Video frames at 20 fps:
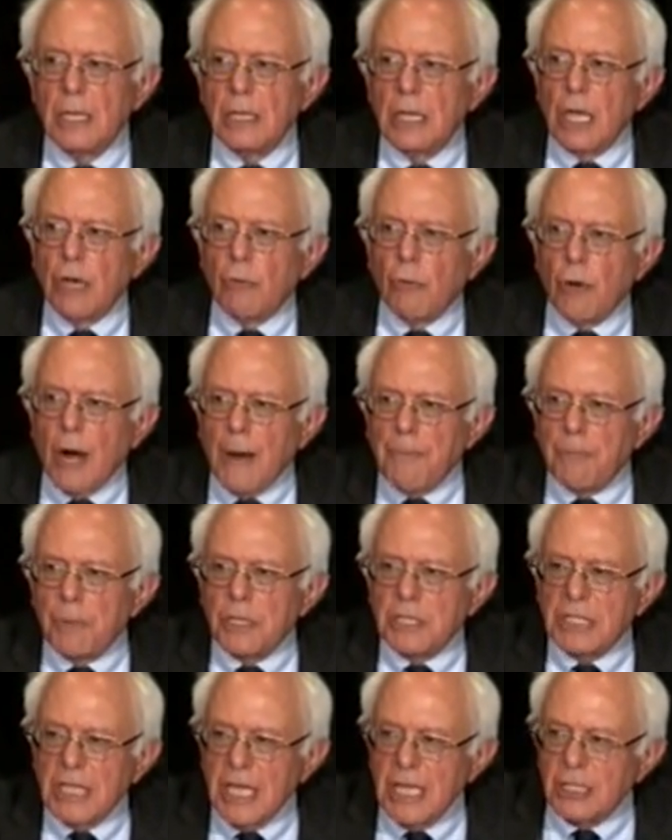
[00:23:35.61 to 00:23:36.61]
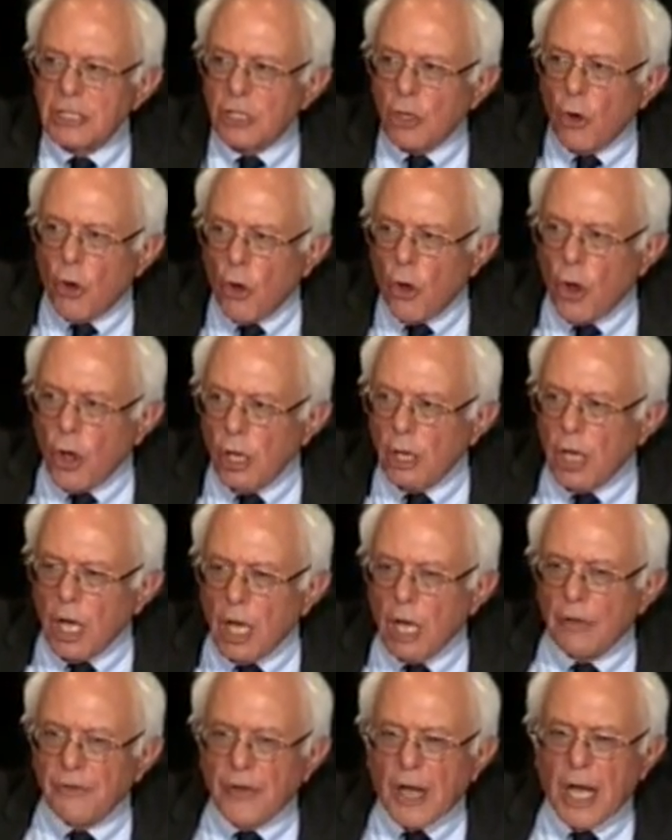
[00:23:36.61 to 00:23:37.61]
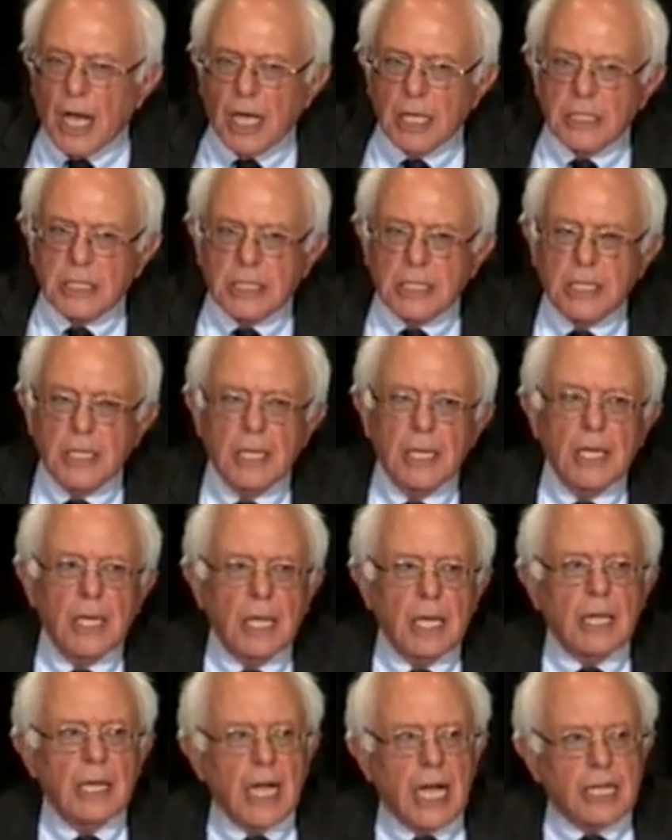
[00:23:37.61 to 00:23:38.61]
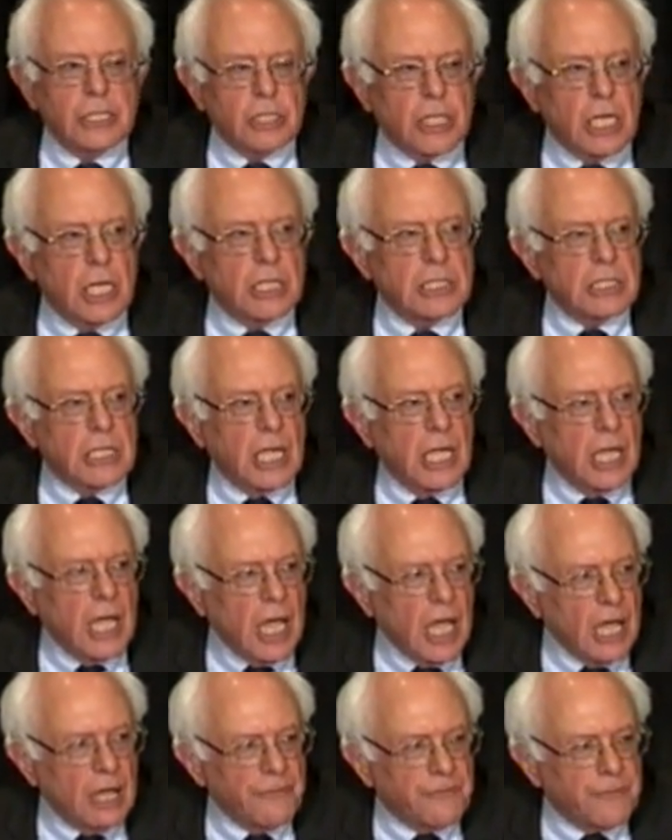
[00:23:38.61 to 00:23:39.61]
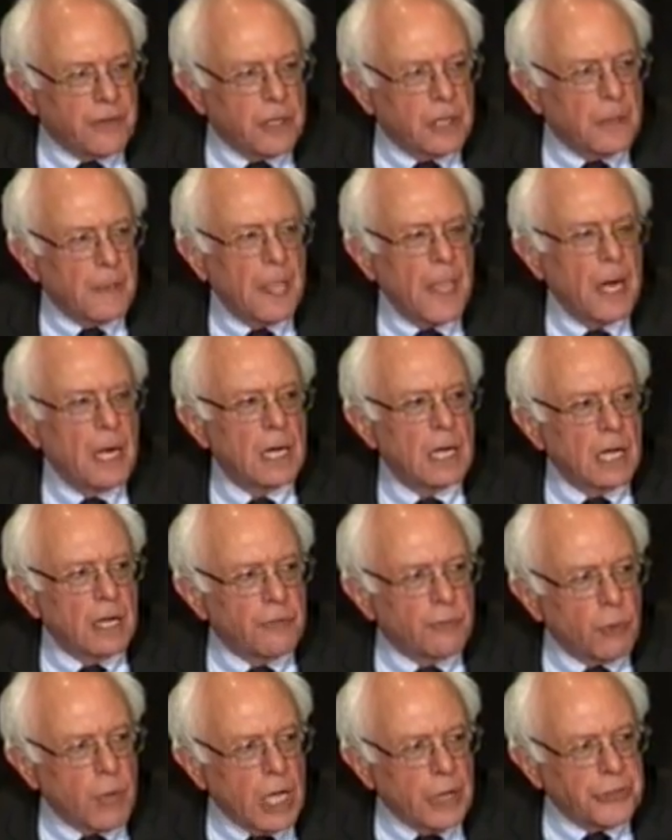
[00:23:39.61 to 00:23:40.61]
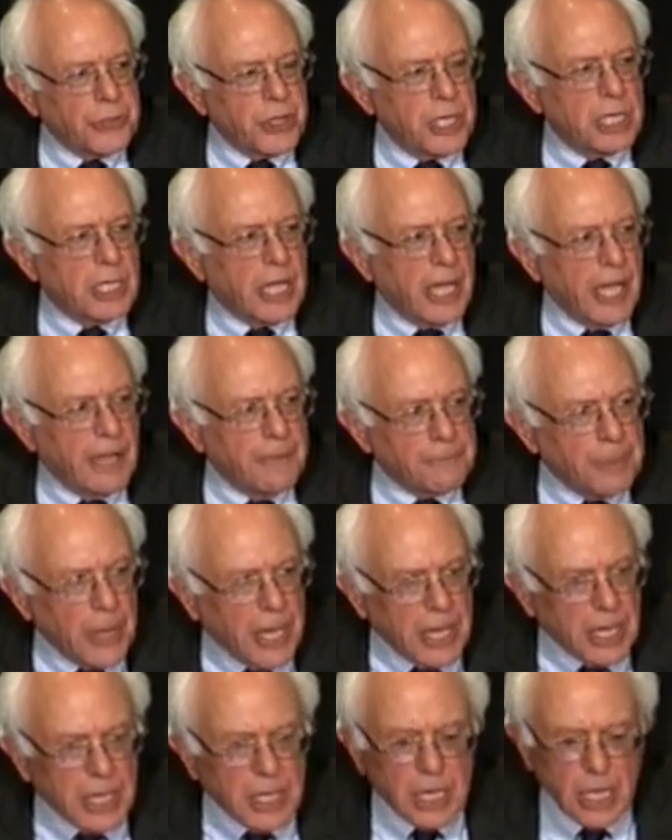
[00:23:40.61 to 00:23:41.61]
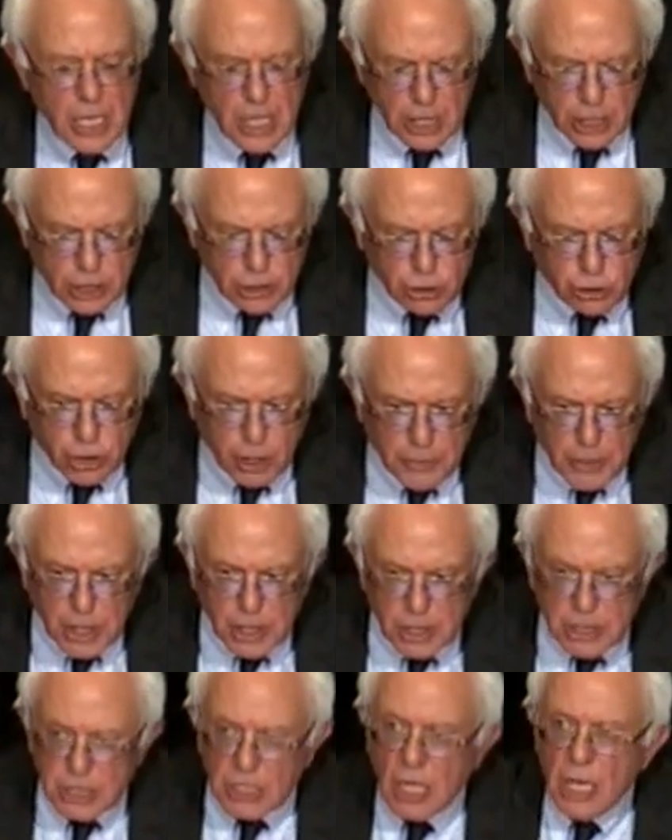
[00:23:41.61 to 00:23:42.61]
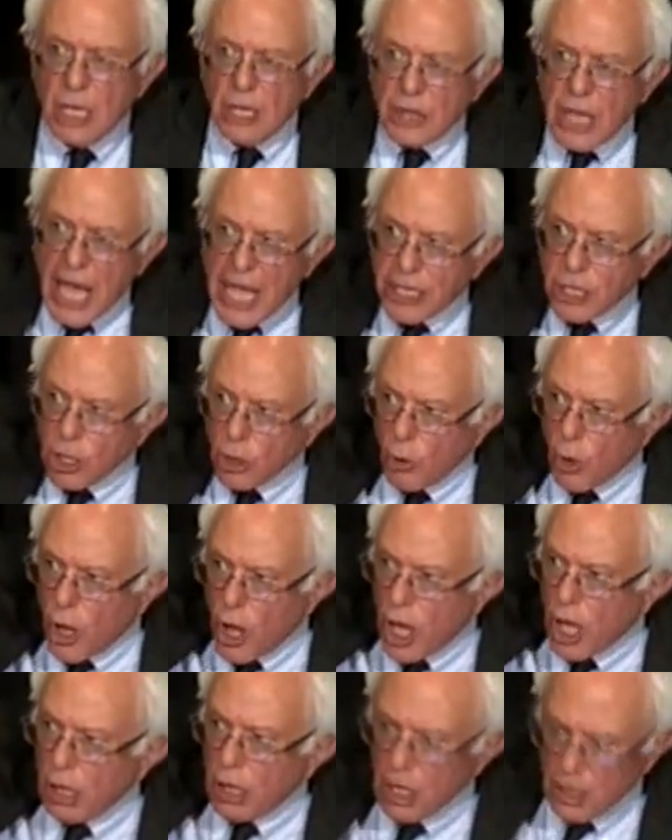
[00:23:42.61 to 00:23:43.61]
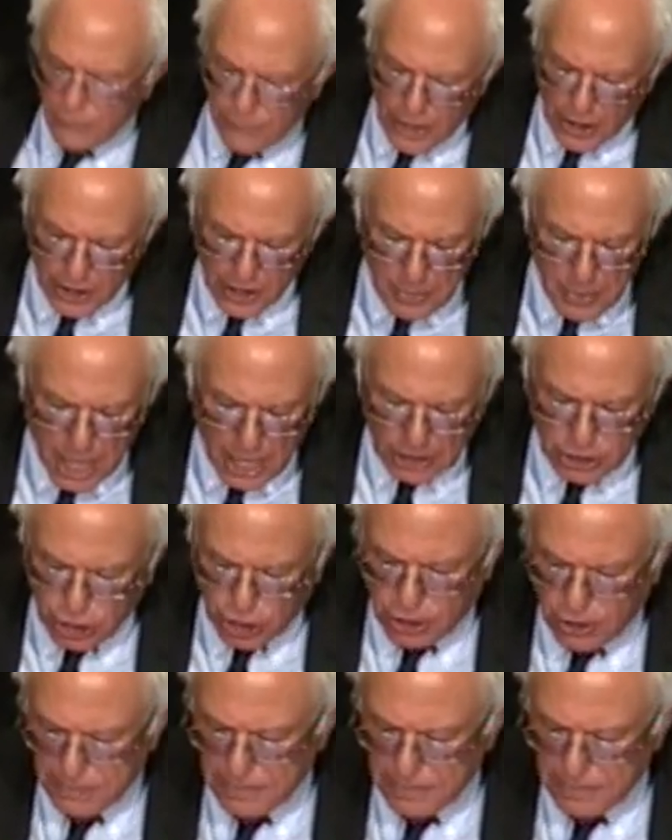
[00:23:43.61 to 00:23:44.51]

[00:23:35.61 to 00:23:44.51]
that represents all of us and not just a handful of wealthy campaign contributors. Thank you all very much.